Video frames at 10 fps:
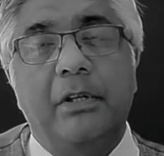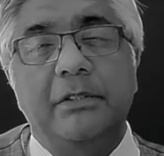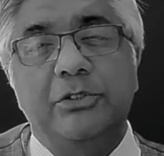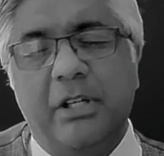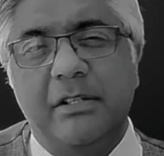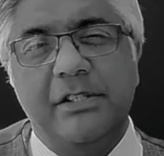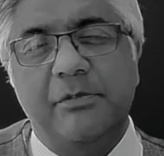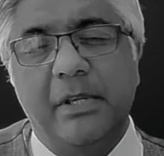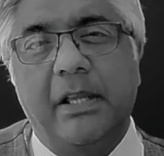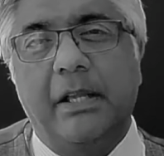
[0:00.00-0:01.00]
But generally
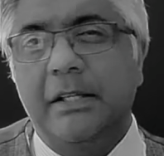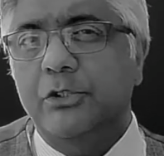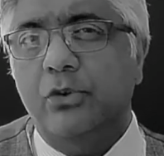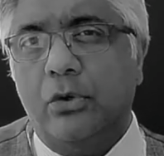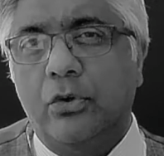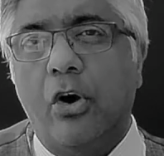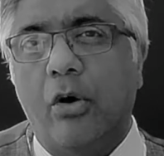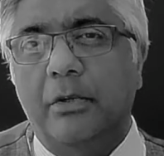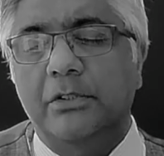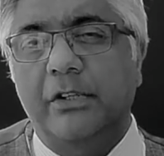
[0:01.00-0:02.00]
speaking, it is not
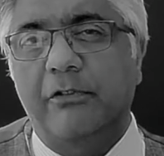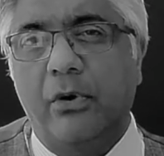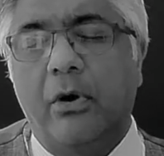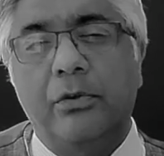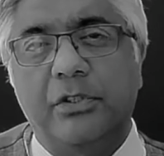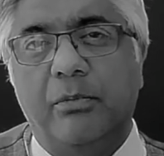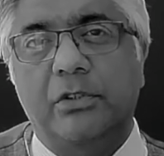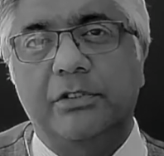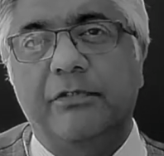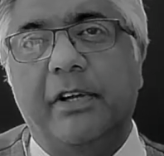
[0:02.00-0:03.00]
common. So if you're on
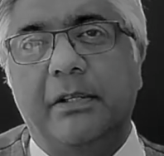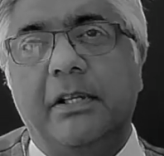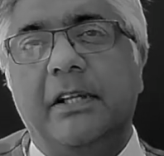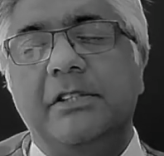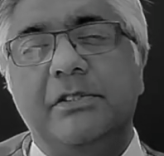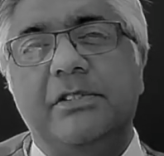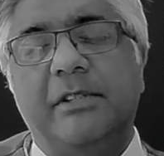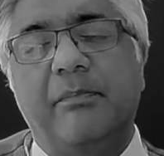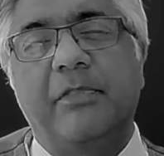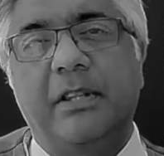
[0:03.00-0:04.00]
tamoxifen, it isn't
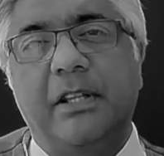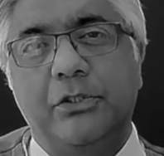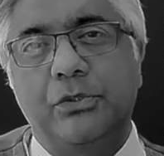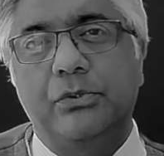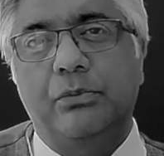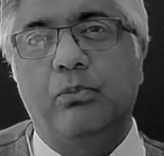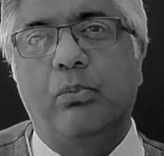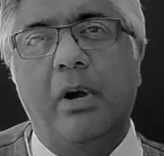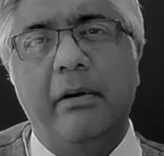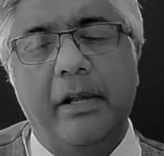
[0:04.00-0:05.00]
something that you should
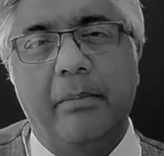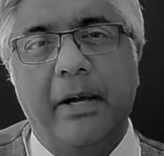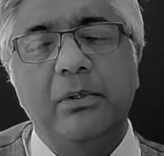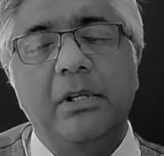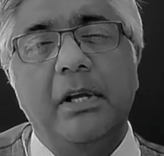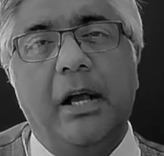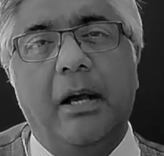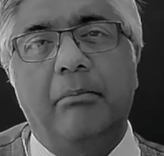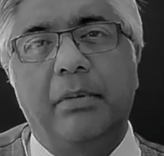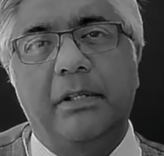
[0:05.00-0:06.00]
worry about.
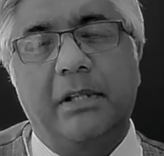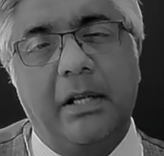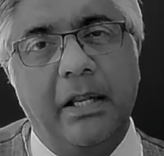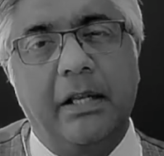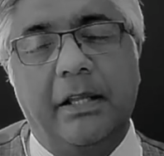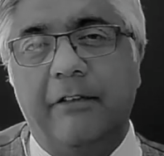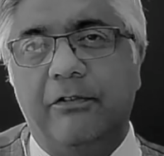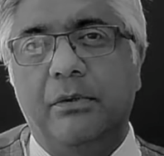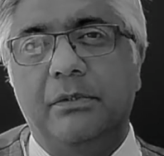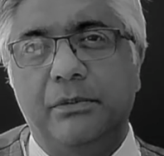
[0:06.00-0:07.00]
But clearly,
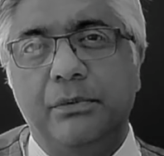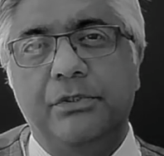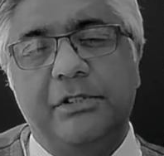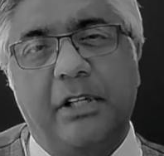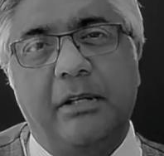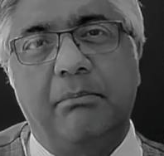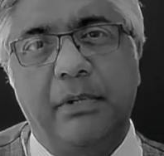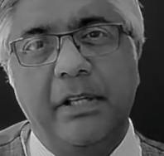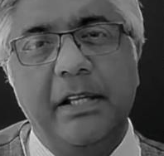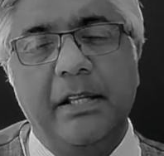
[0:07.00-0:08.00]
if you do
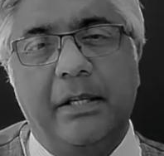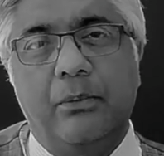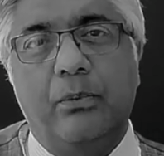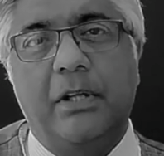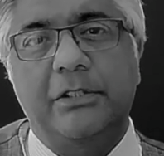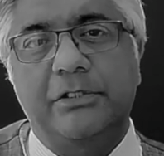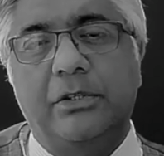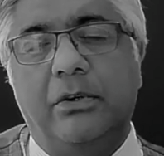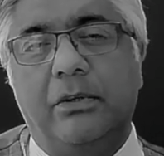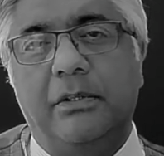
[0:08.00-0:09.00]
start bleeding
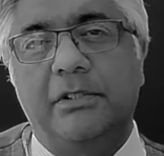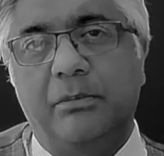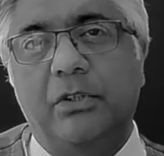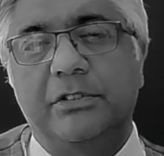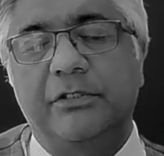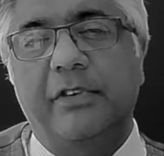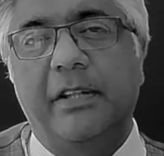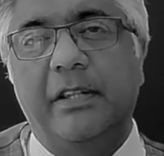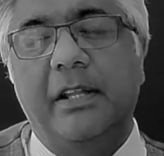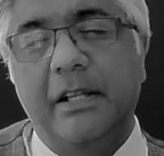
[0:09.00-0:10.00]
whilst on
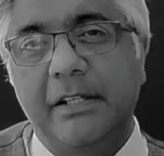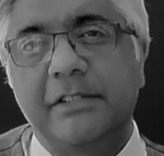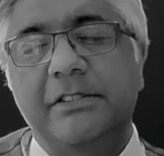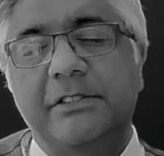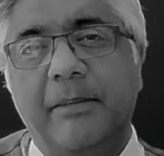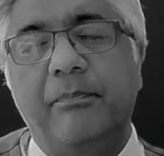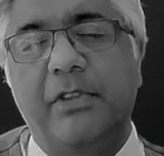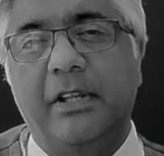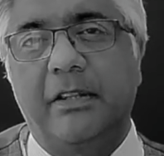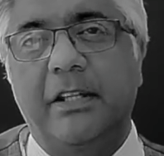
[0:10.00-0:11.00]
tamoxifen, then it is
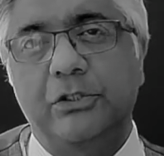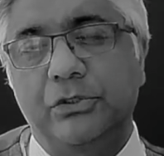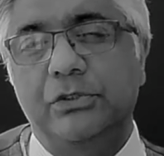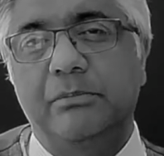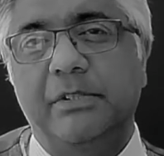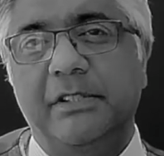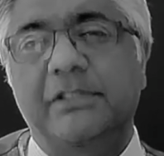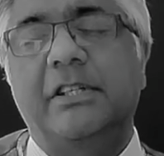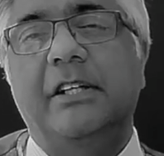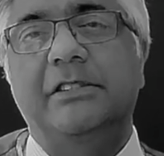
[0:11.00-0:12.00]
something that you should be
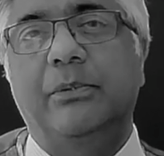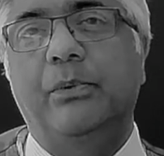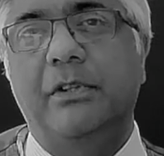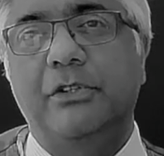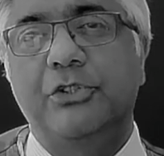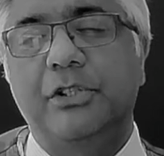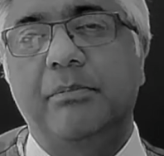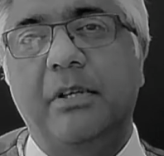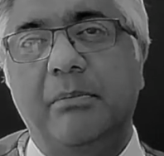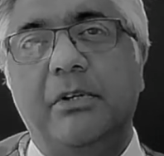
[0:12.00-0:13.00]
discussing with your
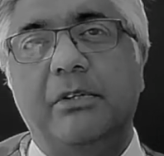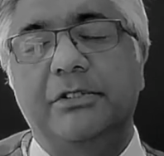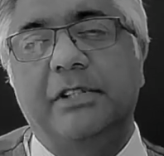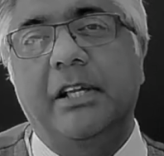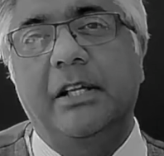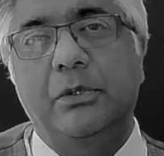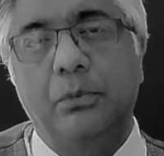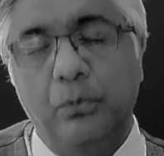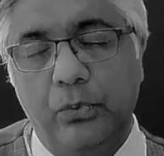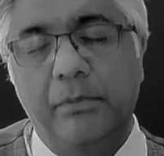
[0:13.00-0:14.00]
GP, because it
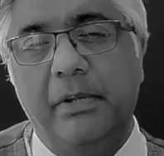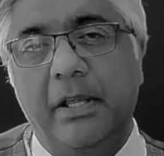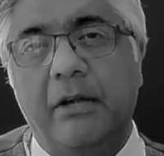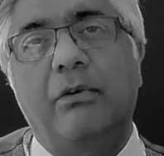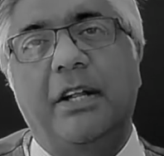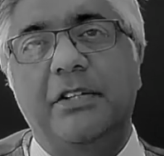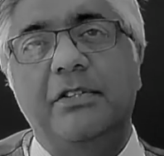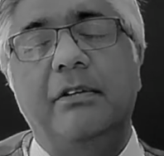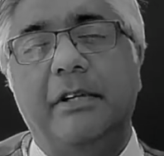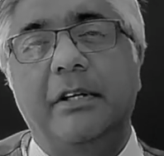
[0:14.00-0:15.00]
would be a
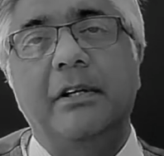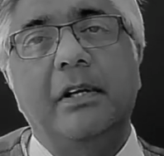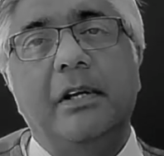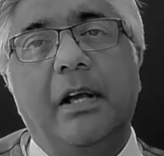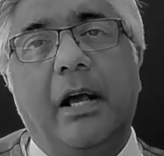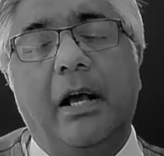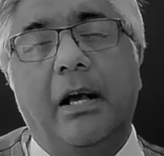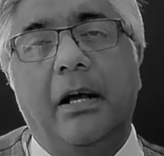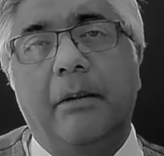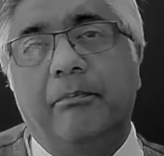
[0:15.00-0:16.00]
criteria
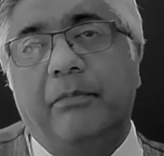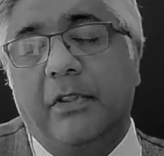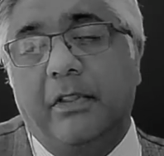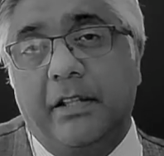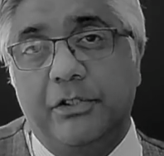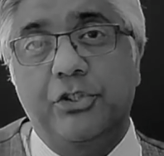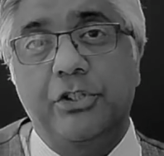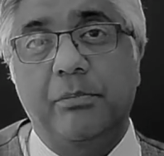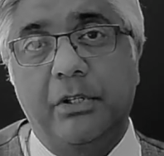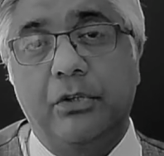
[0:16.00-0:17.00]
that the
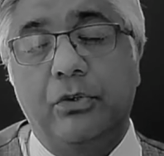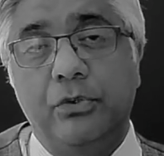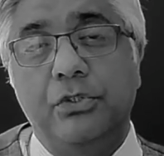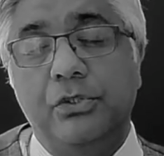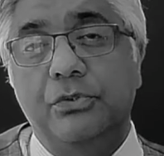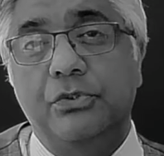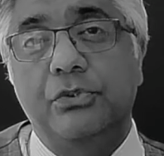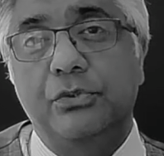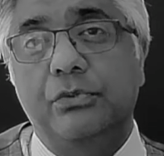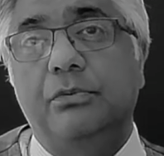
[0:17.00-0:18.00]
GP could
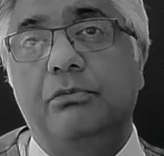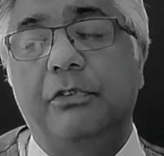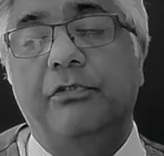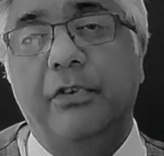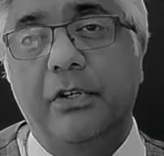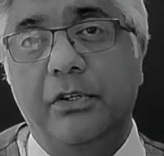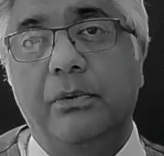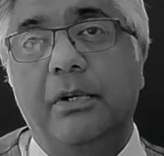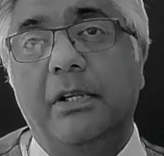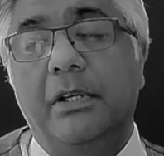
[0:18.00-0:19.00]
use to refer
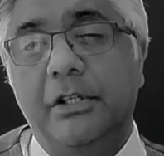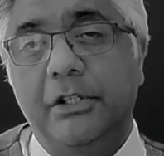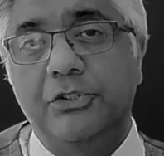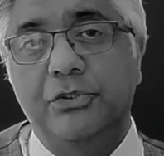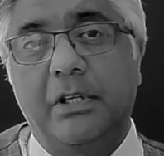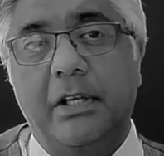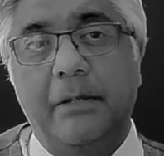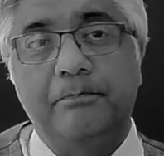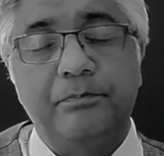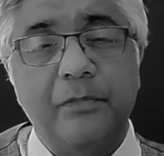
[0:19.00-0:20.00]
you in
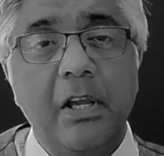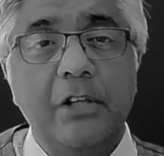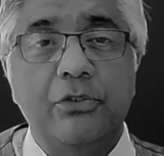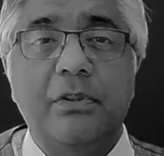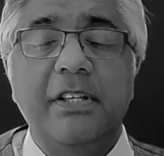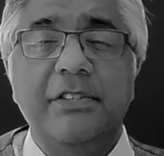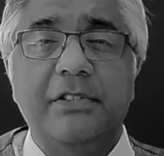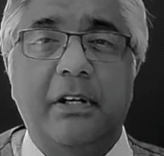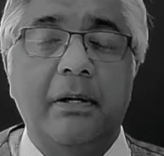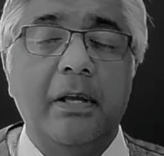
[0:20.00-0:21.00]
urgently. So
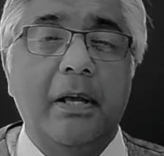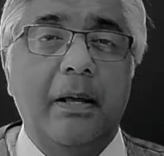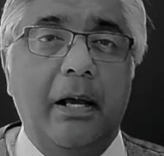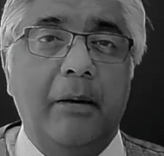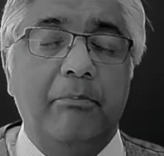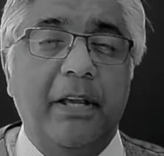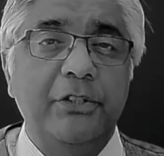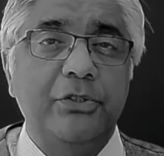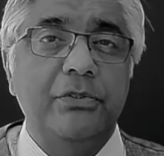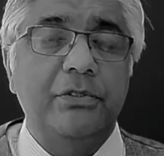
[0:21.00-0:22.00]
these are
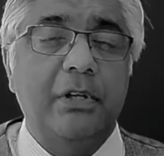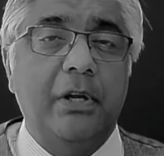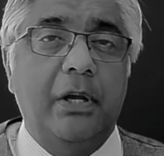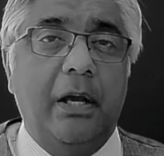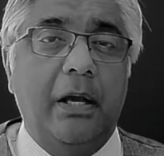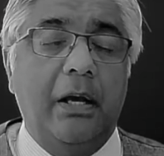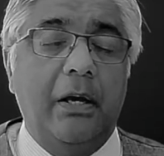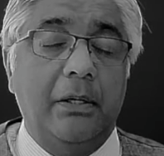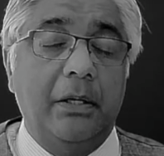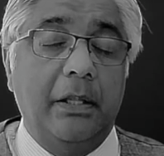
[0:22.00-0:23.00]
patients
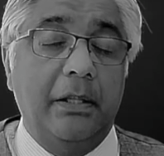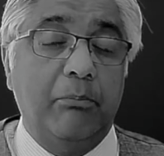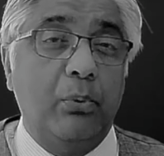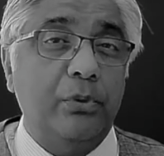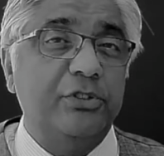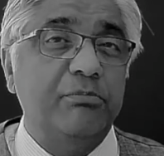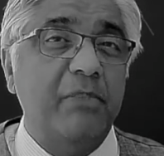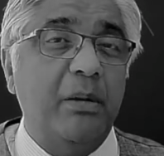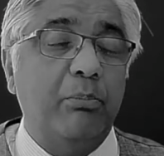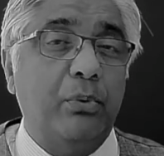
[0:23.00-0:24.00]
in the
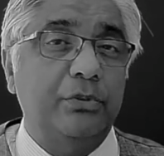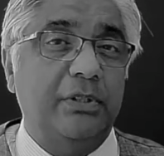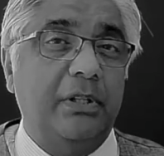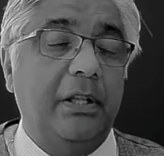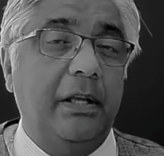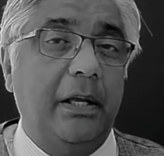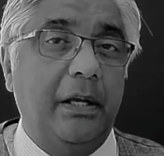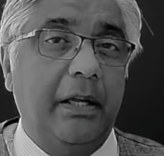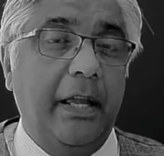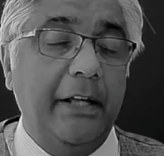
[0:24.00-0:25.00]
postmenopausal
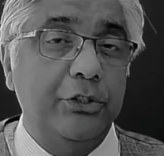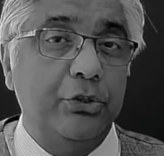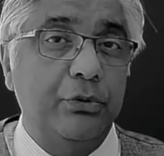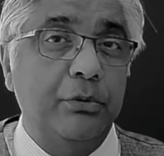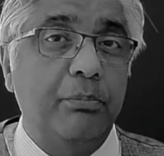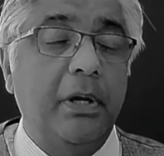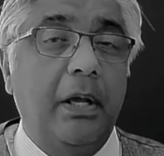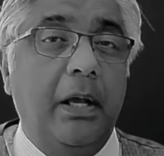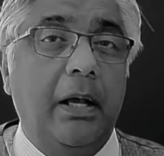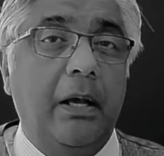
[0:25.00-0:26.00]
age group
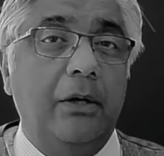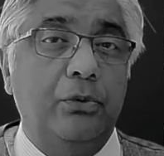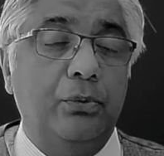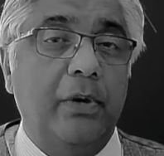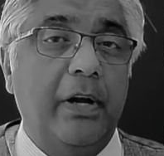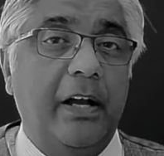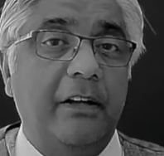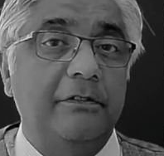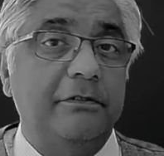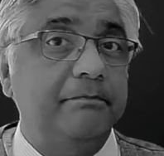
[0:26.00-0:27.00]
who
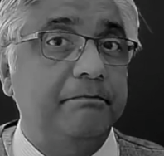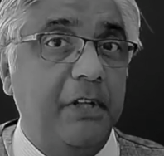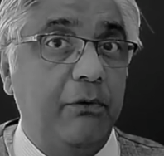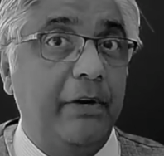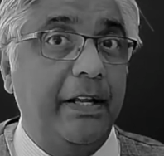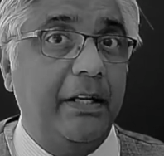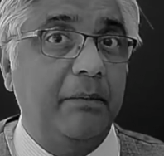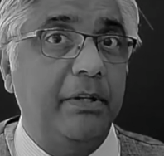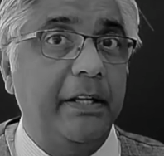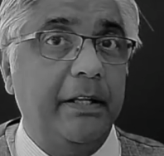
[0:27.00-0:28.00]
have
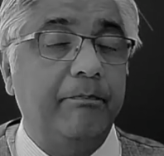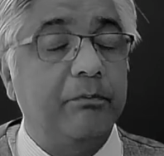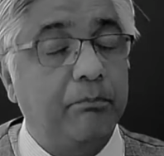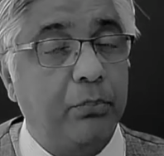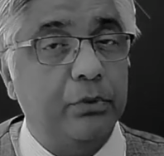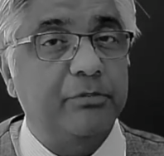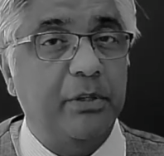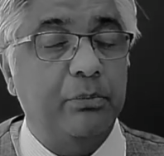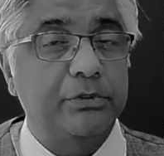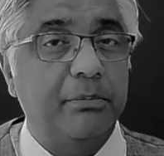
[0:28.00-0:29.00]
irregular bleeding,
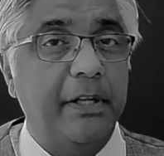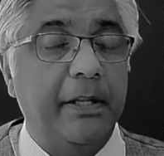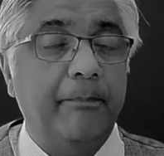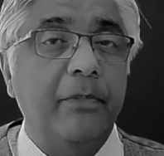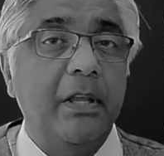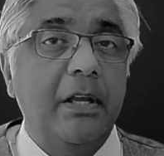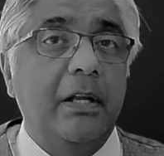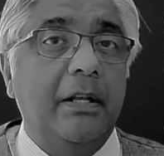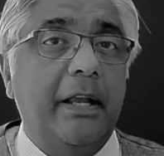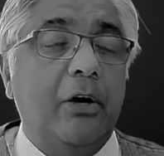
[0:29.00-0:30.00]
postmenopausal bleeding.
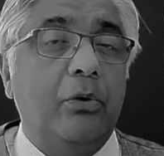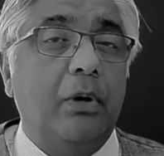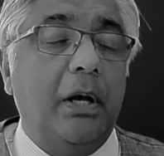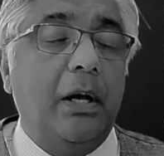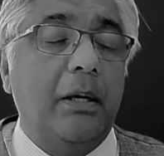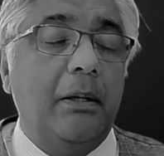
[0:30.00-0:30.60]
Now,